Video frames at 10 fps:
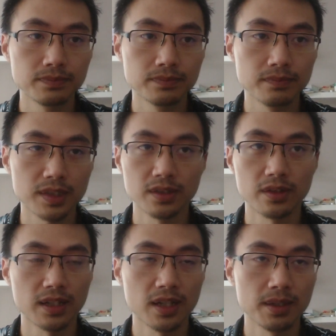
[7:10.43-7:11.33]
it's gonna
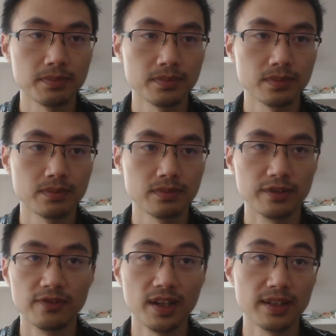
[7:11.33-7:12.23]
come. The
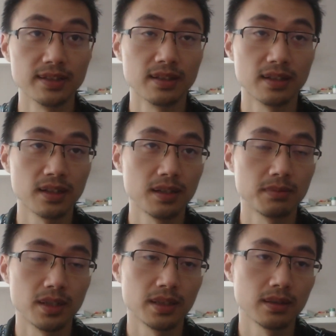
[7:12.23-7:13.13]
flood is gonna come,
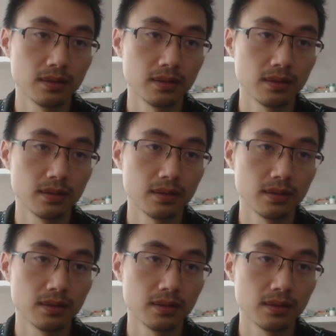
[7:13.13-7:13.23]
right?